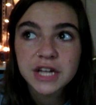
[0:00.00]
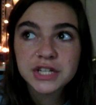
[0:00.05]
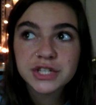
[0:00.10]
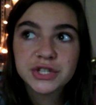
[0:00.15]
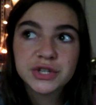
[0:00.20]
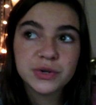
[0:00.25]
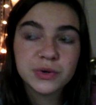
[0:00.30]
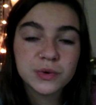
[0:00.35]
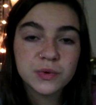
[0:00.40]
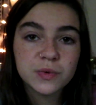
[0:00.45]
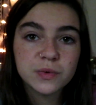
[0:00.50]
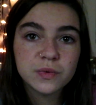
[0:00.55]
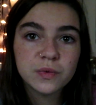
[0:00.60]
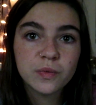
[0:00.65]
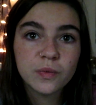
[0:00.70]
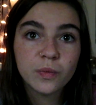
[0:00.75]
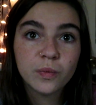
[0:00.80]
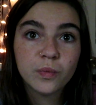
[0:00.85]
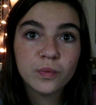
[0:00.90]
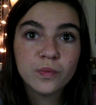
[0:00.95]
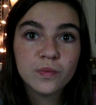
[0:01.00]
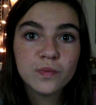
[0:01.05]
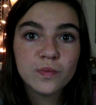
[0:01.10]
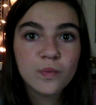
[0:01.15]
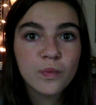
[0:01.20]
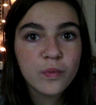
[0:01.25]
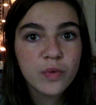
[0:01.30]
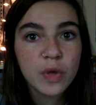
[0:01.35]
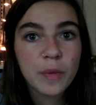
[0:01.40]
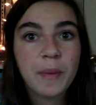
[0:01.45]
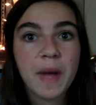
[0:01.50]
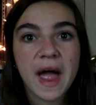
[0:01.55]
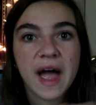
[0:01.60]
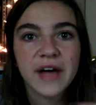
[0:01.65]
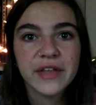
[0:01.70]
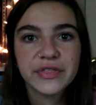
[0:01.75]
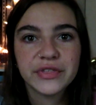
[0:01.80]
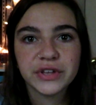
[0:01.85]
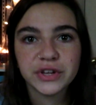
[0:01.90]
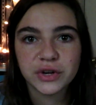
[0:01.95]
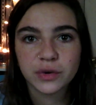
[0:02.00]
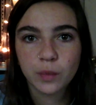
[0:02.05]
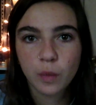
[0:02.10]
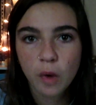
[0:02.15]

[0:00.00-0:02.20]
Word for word: to the path that you're